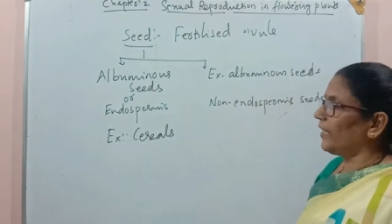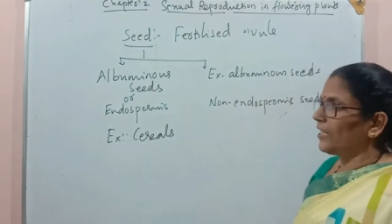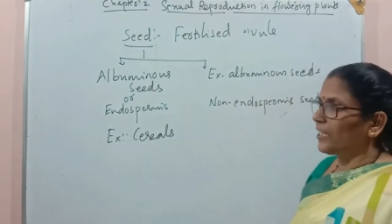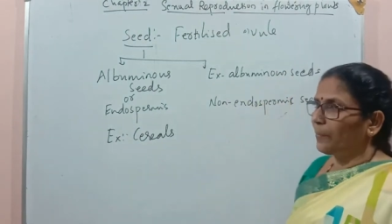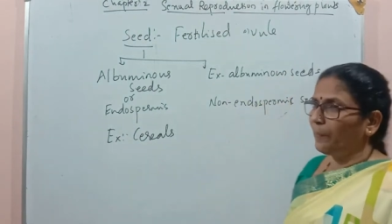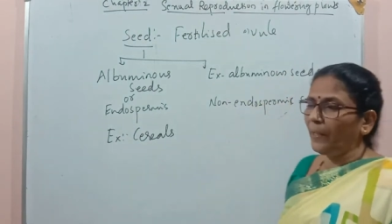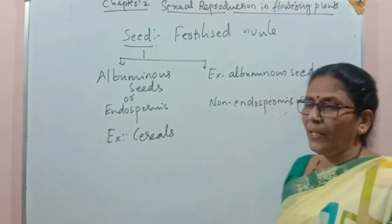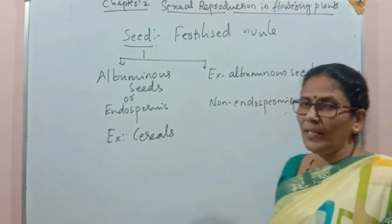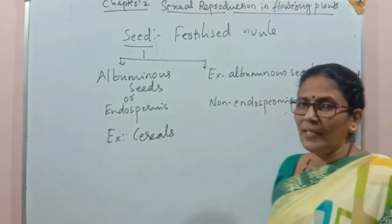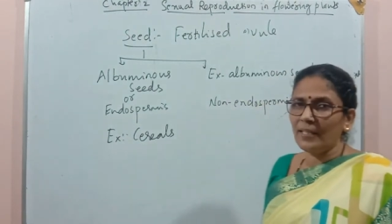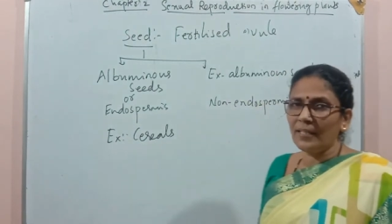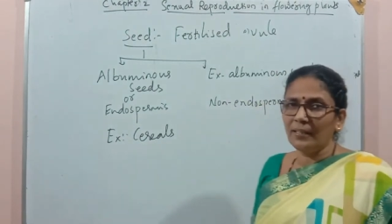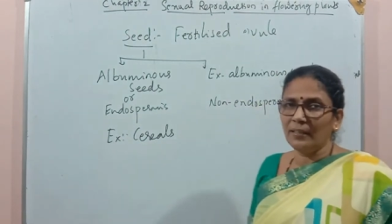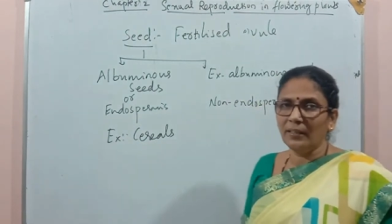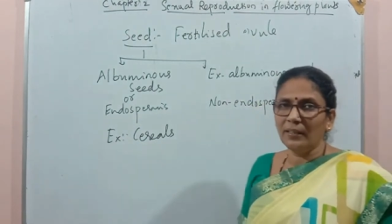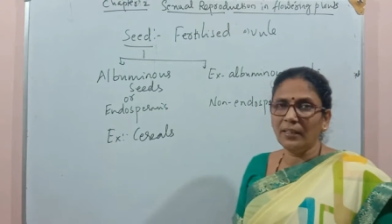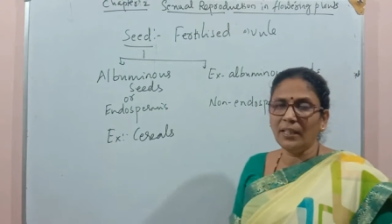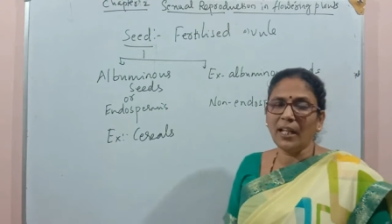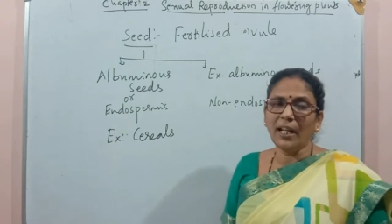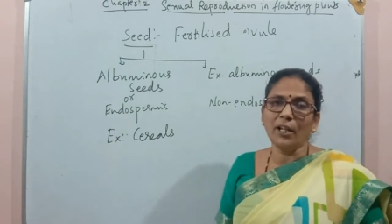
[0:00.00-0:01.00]
seeds means
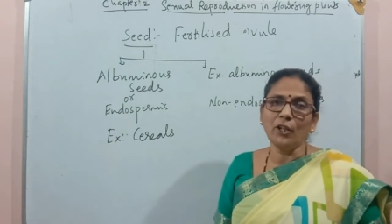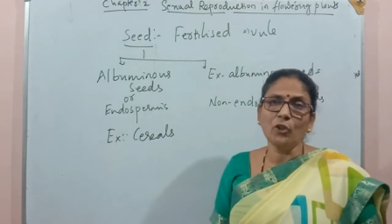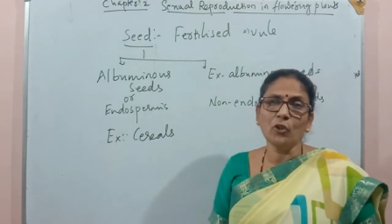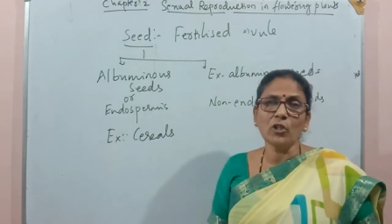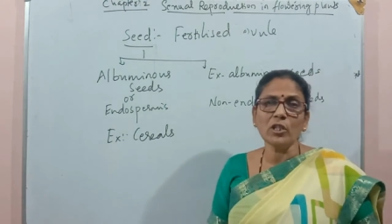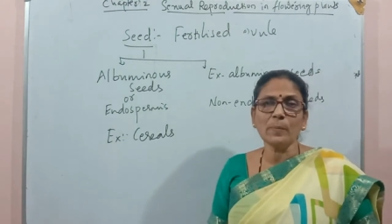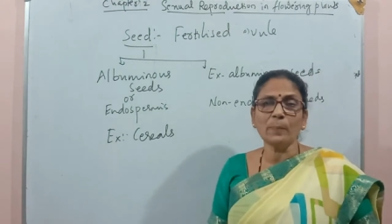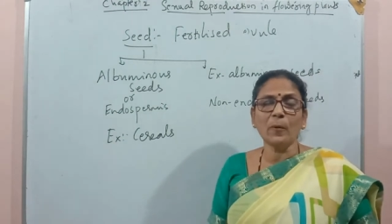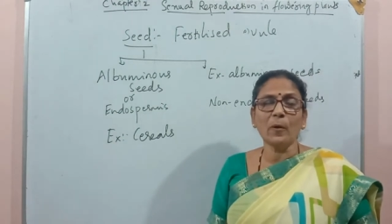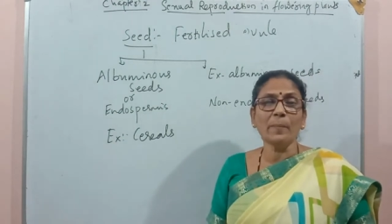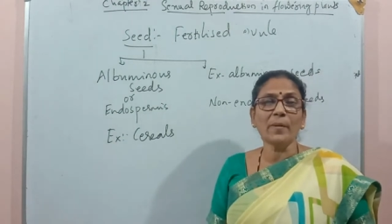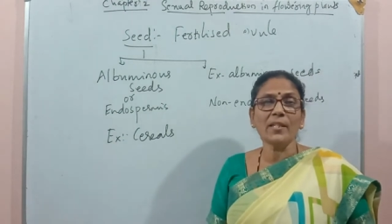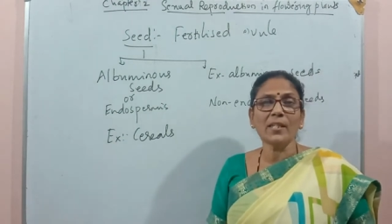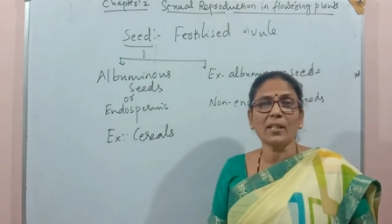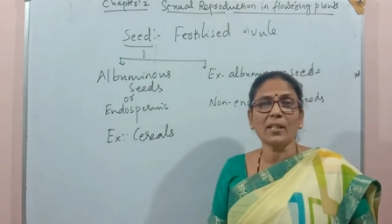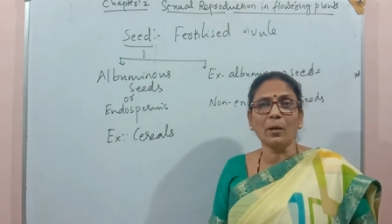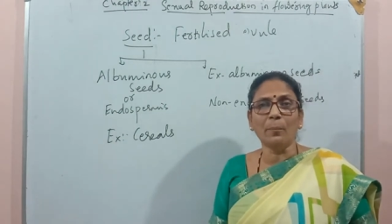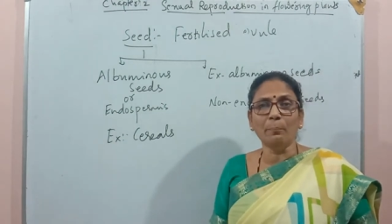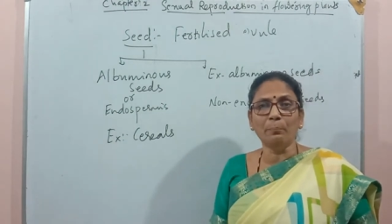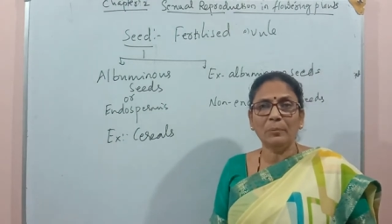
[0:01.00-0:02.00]
the endosperm is
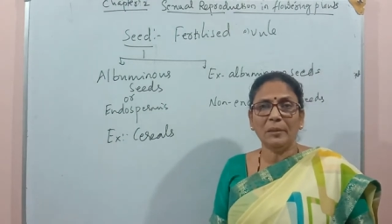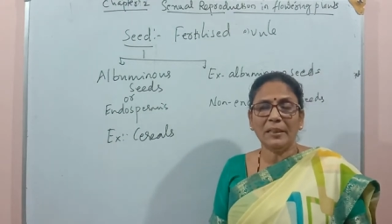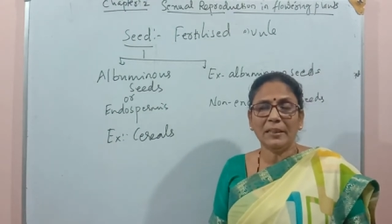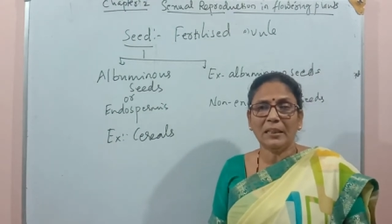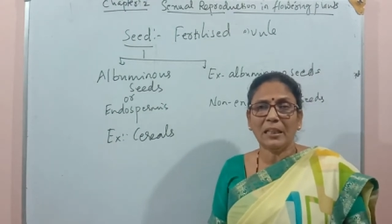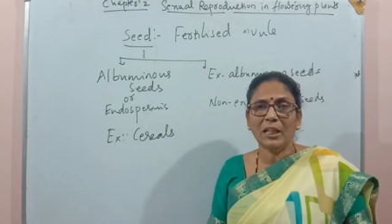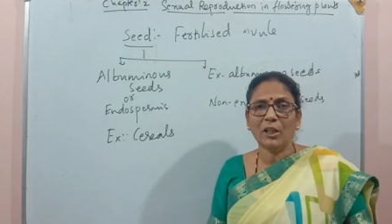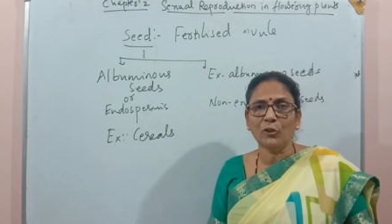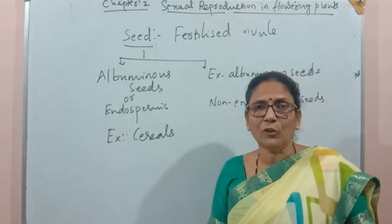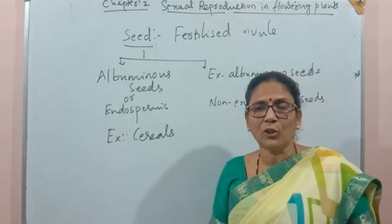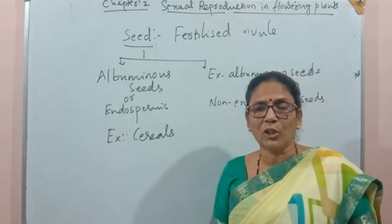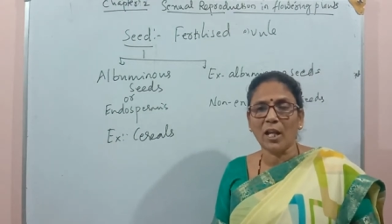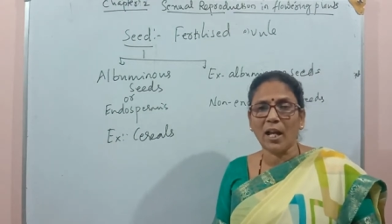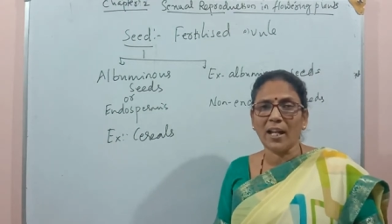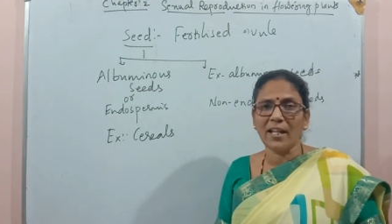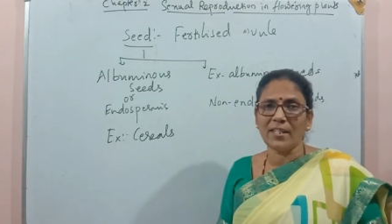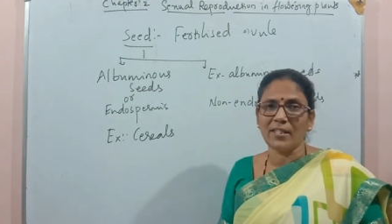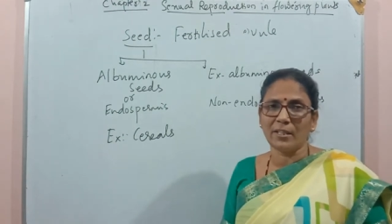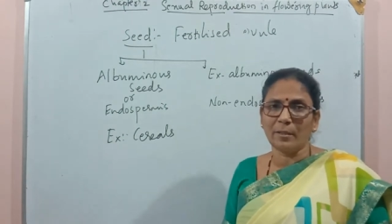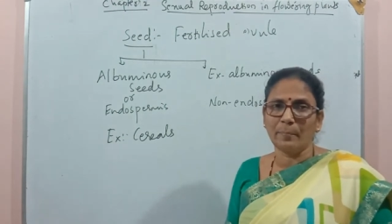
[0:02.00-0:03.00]
completely
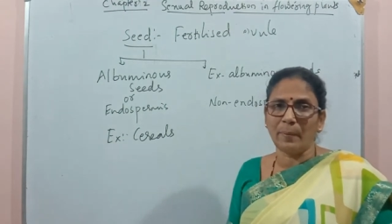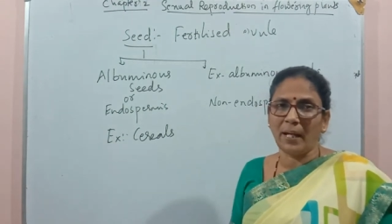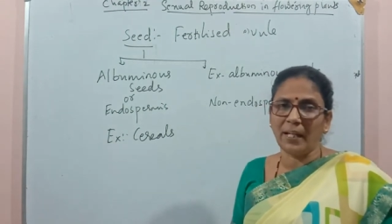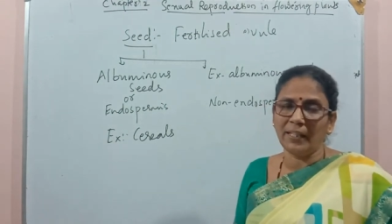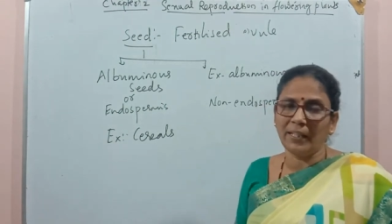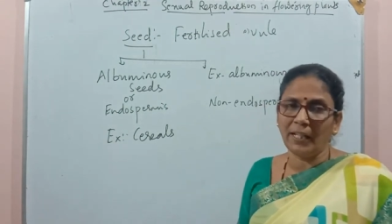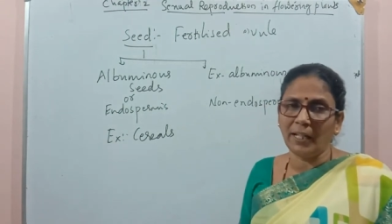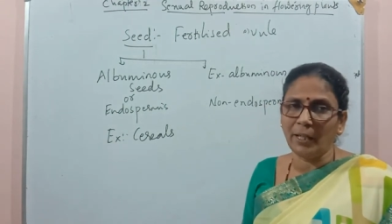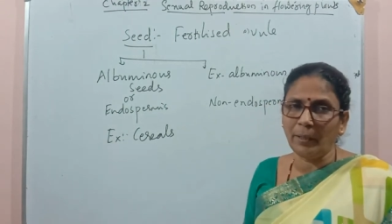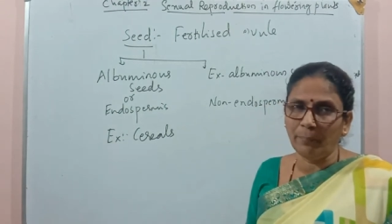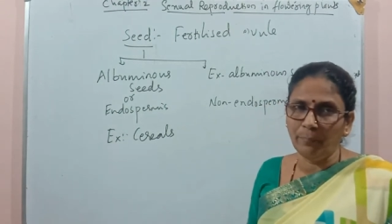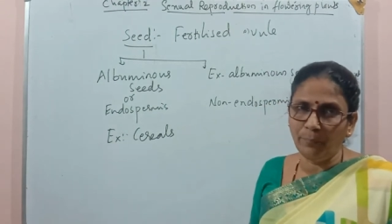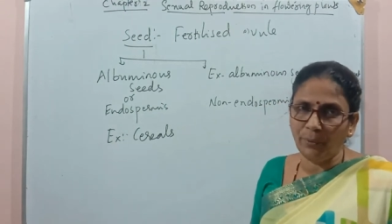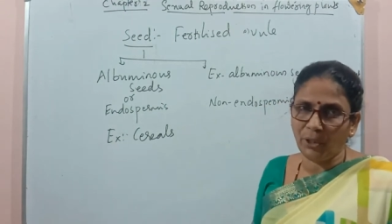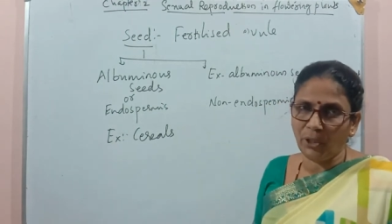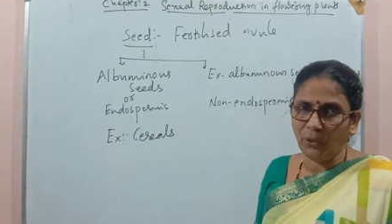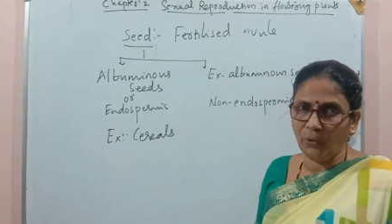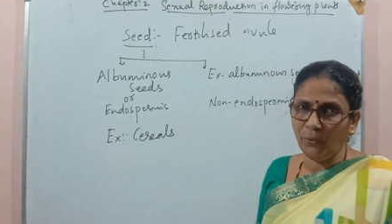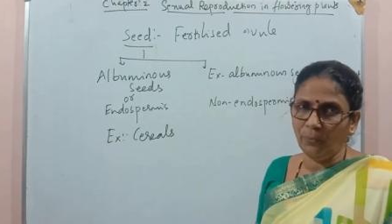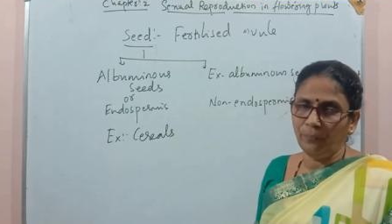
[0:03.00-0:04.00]
utilized by the
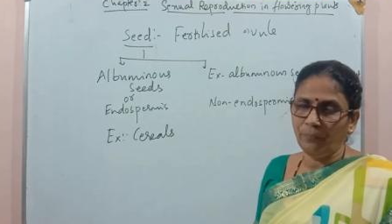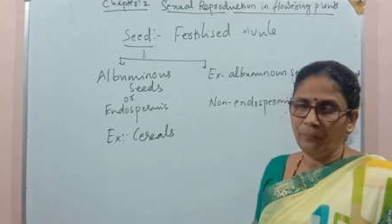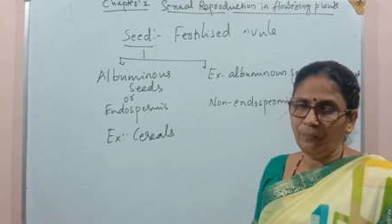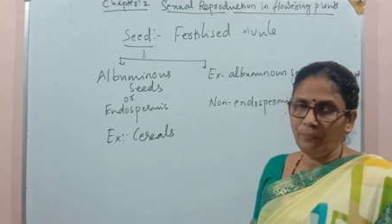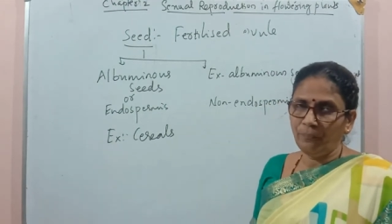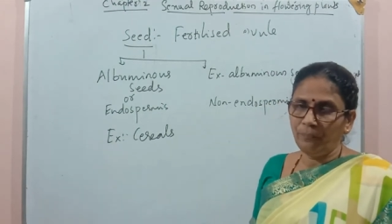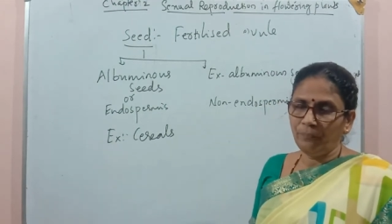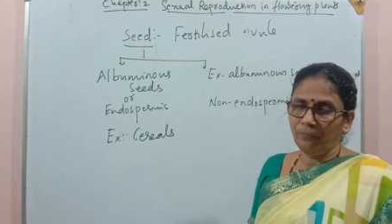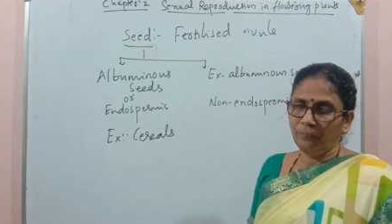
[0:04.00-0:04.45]
embryo